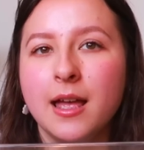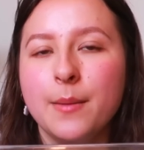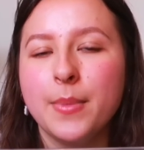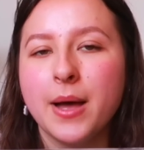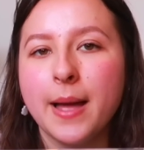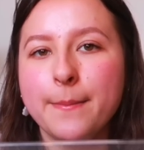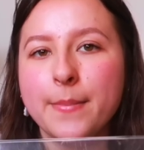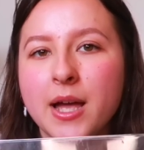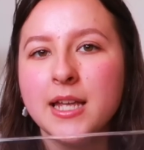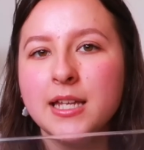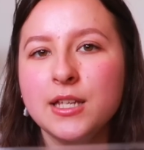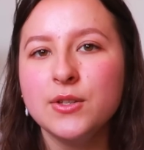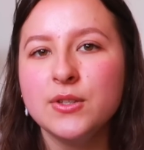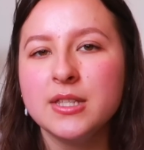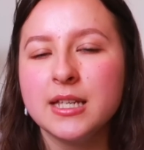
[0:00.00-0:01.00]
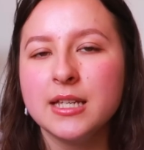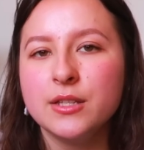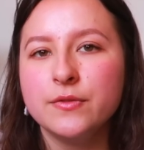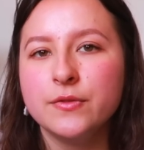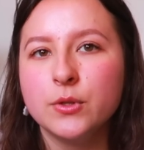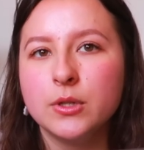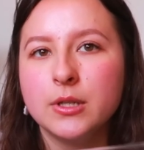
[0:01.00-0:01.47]
but I might use this
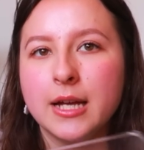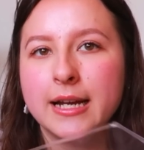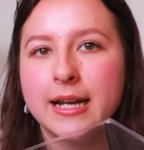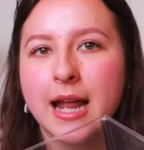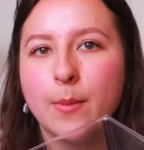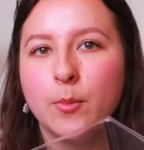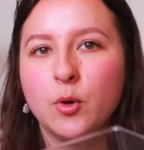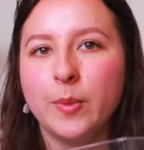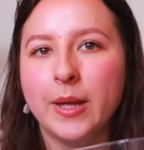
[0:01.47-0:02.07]
for enamel